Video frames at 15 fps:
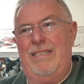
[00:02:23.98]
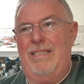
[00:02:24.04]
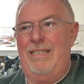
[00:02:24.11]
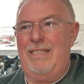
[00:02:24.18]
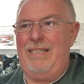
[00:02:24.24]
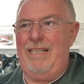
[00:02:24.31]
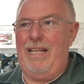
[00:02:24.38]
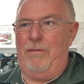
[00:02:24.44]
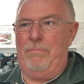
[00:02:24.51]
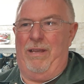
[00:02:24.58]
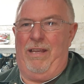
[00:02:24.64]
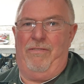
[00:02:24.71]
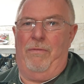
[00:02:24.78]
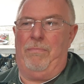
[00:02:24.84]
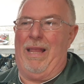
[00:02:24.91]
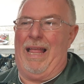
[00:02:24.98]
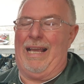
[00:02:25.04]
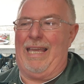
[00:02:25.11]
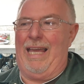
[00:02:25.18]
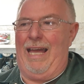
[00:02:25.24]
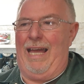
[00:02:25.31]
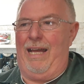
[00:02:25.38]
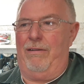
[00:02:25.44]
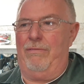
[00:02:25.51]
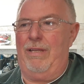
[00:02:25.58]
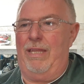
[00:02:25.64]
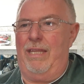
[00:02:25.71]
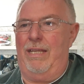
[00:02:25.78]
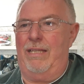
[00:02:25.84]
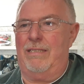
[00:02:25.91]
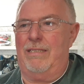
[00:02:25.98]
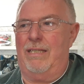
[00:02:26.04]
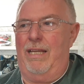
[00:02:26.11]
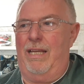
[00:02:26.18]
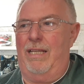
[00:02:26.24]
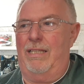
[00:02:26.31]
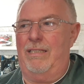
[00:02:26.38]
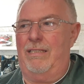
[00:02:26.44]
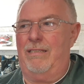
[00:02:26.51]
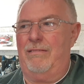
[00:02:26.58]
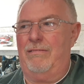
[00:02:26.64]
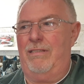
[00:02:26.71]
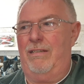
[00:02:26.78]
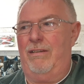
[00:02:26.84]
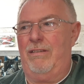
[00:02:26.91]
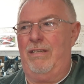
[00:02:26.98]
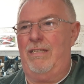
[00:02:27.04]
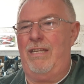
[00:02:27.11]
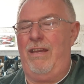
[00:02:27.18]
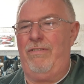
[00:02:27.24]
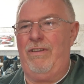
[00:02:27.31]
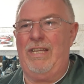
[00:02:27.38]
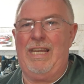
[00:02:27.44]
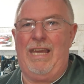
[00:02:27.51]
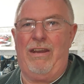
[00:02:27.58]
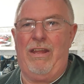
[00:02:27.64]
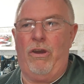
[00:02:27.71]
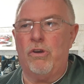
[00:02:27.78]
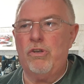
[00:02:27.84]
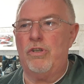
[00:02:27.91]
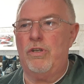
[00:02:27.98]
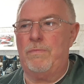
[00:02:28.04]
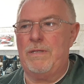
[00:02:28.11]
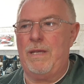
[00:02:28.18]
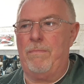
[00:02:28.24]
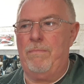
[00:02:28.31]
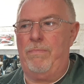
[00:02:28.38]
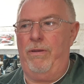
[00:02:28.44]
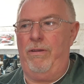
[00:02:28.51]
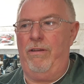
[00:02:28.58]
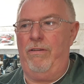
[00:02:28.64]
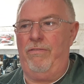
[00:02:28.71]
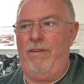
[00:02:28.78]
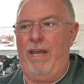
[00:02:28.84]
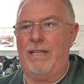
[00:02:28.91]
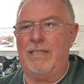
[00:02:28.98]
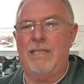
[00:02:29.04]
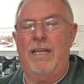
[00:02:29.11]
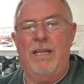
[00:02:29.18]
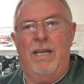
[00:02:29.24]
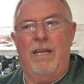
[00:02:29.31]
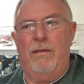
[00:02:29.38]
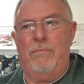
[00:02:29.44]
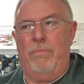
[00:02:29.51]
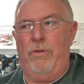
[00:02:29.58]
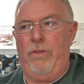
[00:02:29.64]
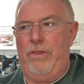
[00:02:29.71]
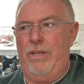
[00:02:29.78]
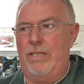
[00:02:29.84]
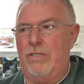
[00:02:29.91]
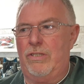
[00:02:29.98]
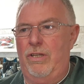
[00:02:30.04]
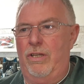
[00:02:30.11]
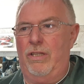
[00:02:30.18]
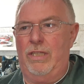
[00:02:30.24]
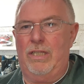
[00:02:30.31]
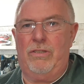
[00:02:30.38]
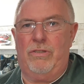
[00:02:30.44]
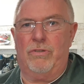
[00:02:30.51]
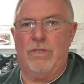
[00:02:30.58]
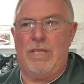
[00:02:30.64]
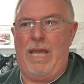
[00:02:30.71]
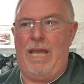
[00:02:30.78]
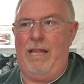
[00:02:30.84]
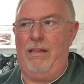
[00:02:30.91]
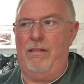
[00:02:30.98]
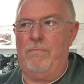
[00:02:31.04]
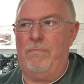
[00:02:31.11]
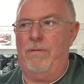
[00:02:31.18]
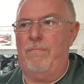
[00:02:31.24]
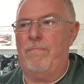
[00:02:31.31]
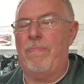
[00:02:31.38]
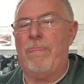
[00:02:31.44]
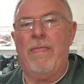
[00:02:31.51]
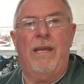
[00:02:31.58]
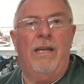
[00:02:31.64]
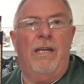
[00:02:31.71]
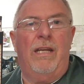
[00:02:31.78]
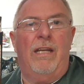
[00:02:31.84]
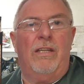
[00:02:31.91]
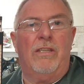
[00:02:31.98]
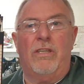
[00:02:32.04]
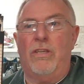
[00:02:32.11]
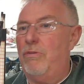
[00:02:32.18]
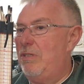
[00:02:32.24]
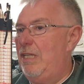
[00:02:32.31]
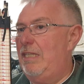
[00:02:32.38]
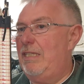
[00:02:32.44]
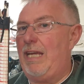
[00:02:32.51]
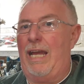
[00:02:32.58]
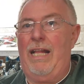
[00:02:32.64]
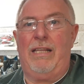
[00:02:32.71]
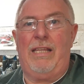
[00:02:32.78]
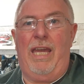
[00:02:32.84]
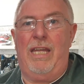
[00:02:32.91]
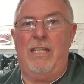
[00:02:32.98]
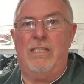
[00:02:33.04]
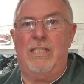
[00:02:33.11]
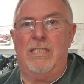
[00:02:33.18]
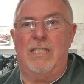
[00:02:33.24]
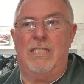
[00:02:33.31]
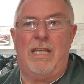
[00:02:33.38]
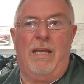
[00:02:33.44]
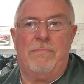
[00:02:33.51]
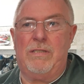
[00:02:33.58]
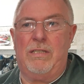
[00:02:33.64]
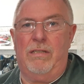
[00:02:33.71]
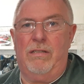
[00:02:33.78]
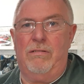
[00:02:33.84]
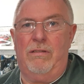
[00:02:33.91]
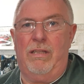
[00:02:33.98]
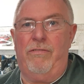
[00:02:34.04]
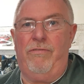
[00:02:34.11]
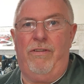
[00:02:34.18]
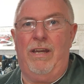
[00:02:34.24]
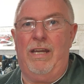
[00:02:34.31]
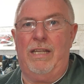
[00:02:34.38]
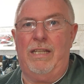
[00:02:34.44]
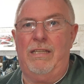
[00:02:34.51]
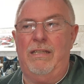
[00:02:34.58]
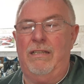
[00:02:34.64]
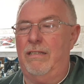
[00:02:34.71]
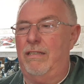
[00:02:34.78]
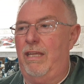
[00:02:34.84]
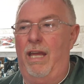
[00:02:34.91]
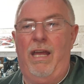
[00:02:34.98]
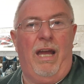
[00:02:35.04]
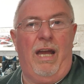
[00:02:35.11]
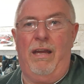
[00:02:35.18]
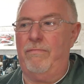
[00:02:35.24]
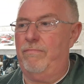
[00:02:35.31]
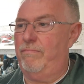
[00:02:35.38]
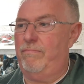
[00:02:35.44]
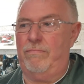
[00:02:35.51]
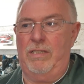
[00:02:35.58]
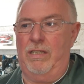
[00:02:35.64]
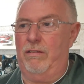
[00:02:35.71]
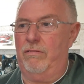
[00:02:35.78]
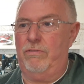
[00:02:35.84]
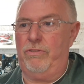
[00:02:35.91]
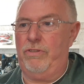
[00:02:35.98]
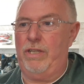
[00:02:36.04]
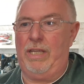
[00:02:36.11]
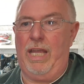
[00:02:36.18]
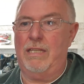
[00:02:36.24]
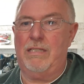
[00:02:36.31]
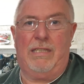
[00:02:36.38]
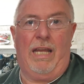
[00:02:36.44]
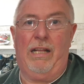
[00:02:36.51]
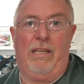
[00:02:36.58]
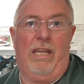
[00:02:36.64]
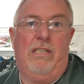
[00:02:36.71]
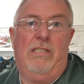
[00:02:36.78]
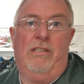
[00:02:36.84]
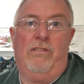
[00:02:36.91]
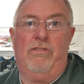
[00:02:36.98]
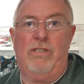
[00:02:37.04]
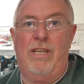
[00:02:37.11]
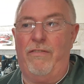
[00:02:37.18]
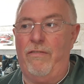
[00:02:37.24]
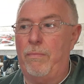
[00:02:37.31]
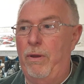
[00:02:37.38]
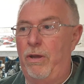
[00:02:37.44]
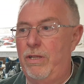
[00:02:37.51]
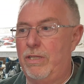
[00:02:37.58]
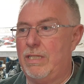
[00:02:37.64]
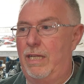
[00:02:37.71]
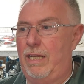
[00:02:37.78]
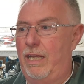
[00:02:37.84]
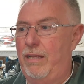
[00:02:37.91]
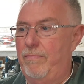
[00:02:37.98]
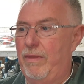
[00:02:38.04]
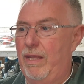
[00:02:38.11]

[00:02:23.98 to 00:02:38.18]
There's a little bit of a black art with it, and you're never going to get it 100% perfect, but this certainly does help. Using dial gauges is absolutely fine. Yeah, I'm nothing against dial gauges, I've just never bought any.